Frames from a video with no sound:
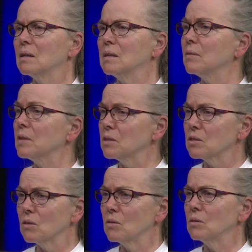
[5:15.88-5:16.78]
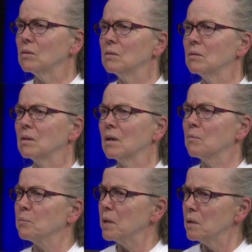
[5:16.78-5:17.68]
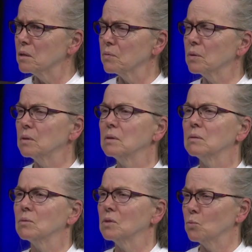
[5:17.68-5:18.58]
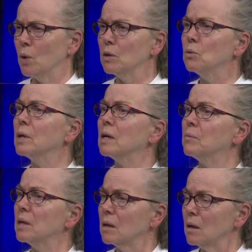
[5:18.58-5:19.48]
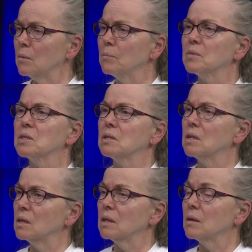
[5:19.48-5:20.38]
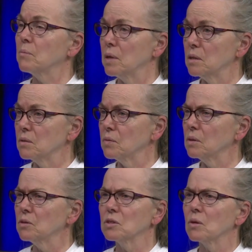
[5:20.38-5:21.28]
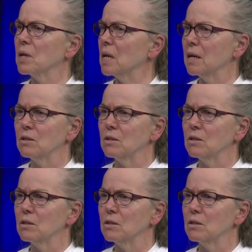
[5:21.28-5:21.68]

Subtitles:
a loving soul, a peaceful, one who can become still and peaceful so that I